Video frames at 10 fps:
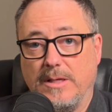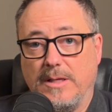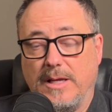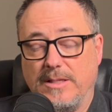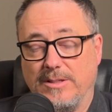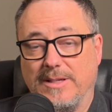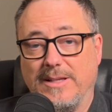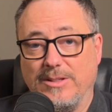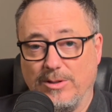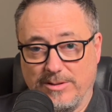And
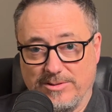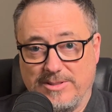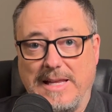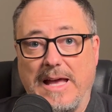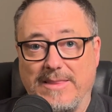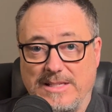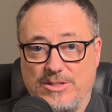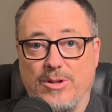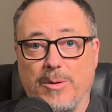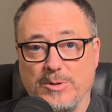again, you can see how these
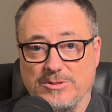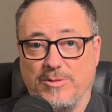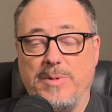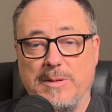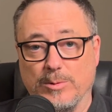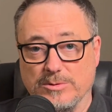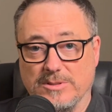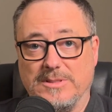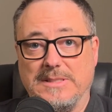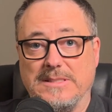numbers of people
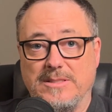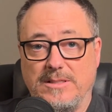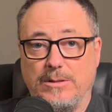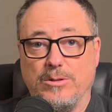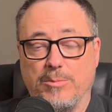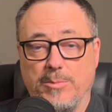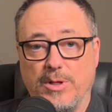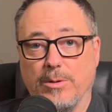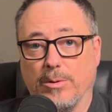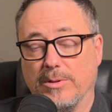just continue to
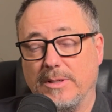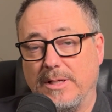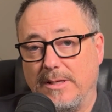build